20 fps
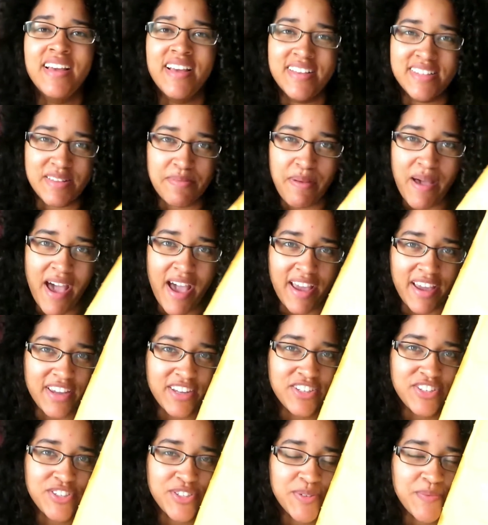is a
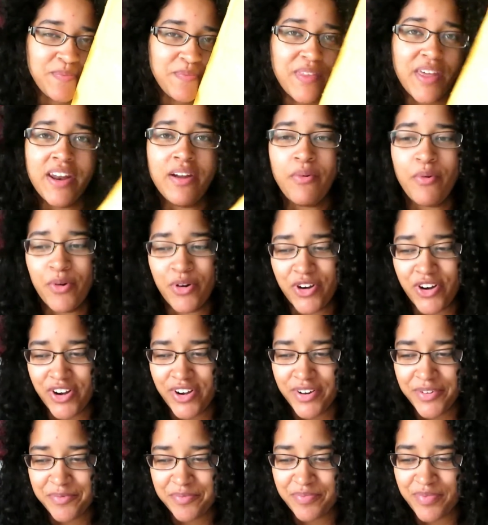package that I
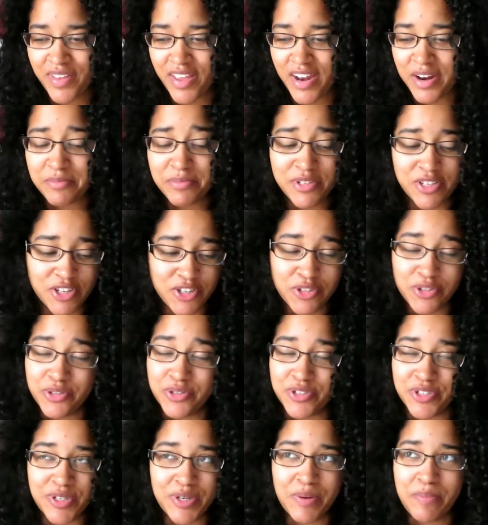ordered, and I'm such a
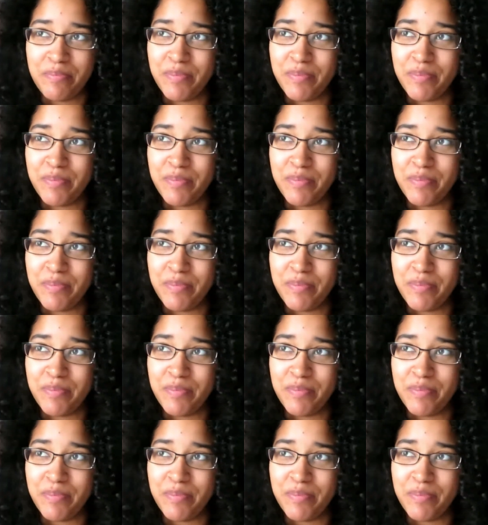loser,